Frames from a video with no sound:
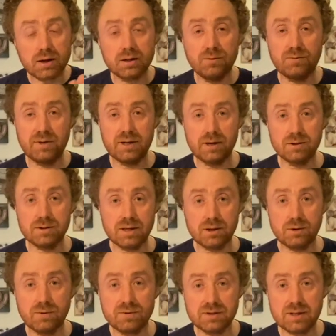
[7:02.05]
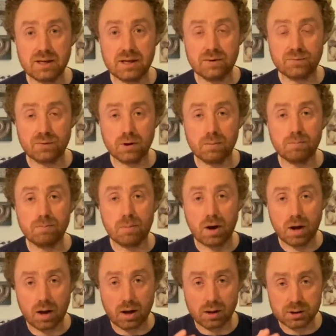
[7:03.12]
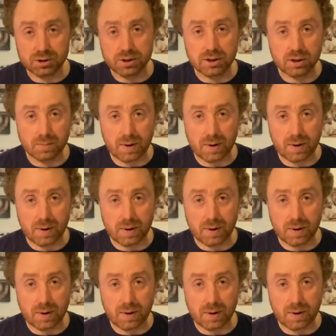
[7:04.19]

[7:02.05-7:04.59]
of the videos that you've seen from biology in your